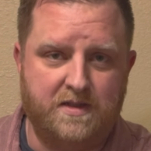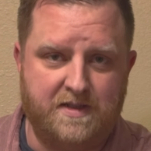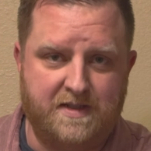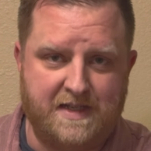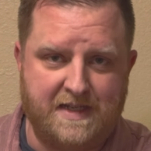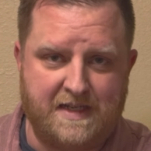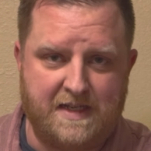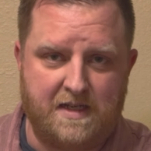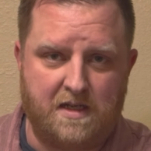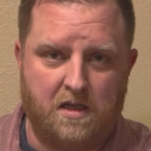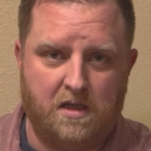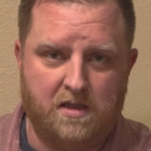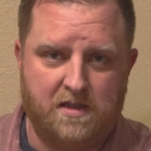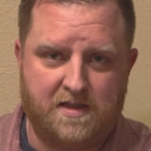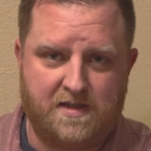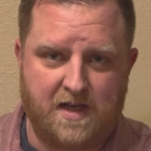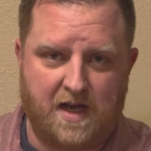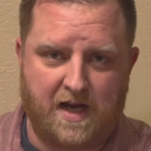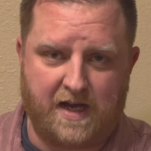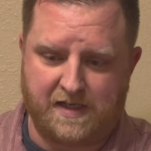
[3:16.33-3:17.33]

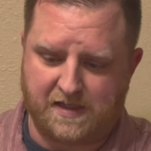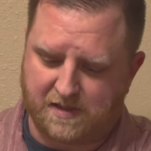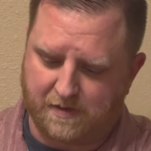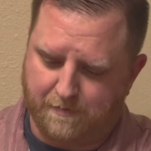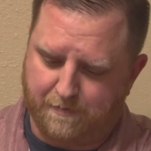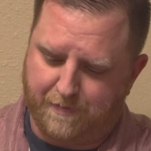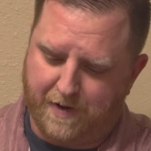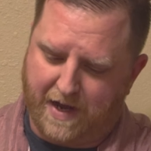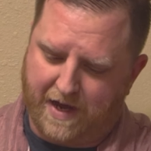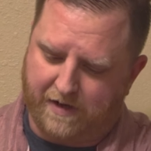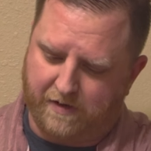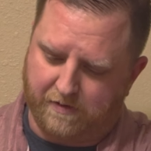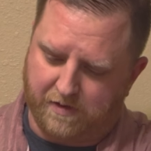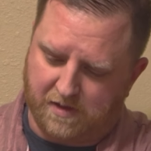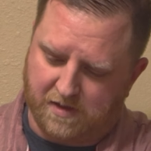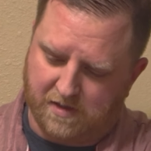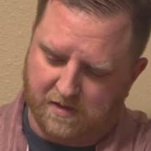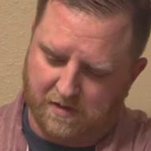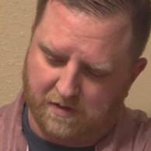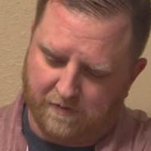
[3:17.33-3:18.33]
D-size
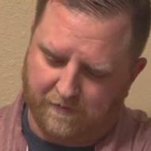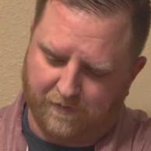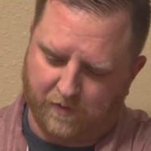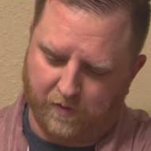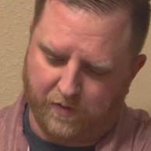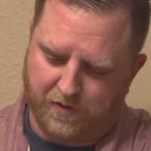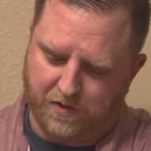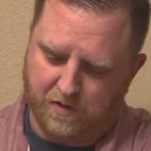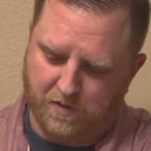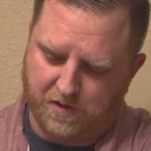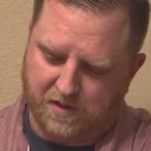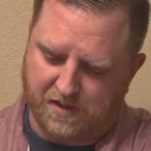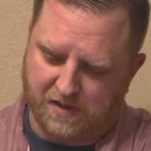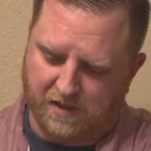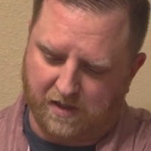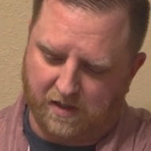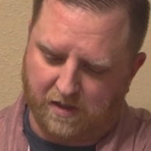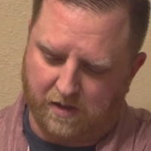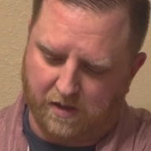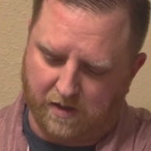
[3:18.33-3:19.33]
batteries for use
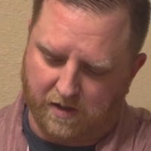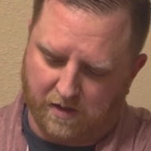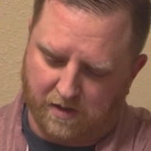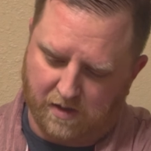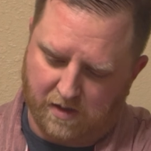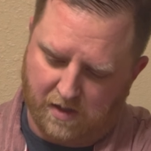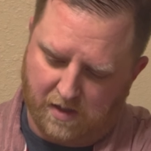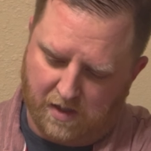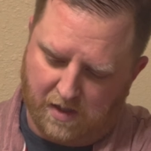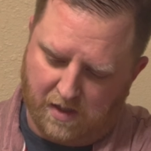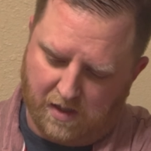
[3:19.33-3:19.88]
in here.